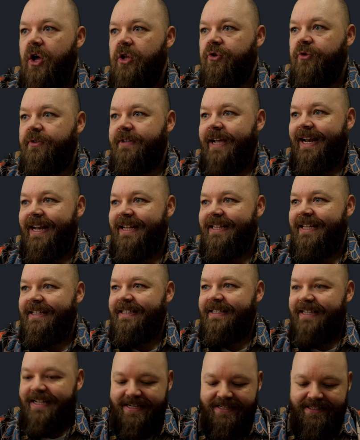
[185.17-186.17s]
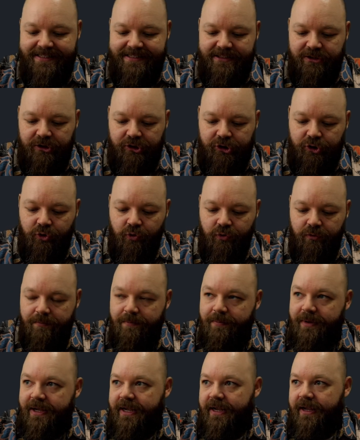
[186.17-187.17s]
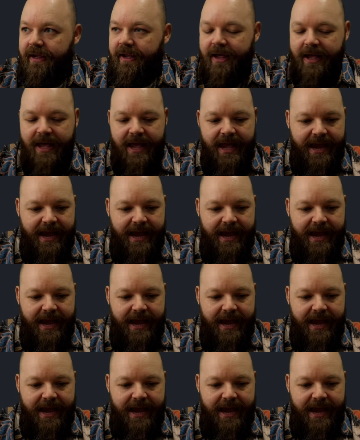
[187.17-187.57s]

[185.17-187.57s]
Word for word: to tell it that this should be